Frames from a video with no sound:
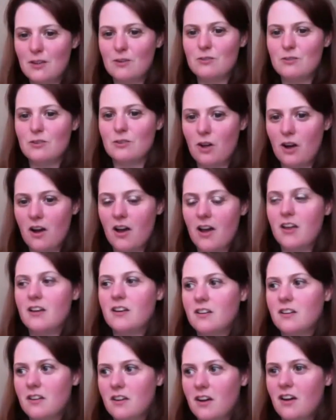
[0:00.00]
those a lot.
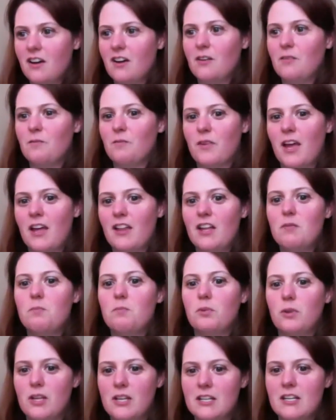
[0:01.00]
I
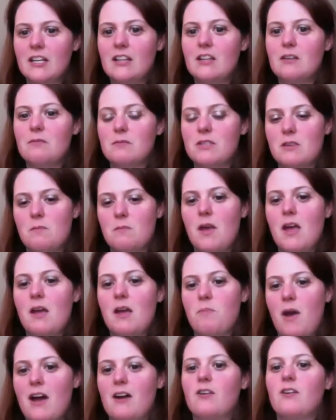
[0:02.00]
like blending them to
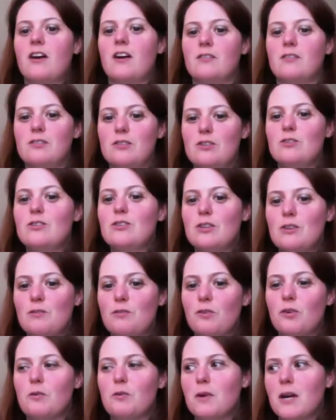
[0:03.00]
make backgrounds, usually
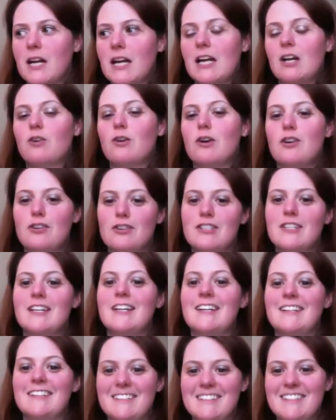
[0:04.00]
for my critter
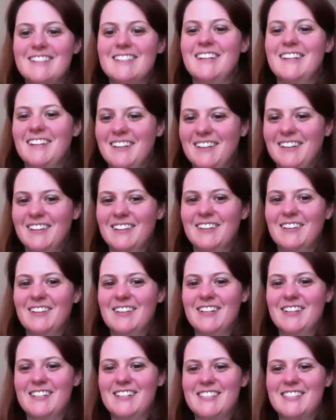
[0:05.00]
scenes, which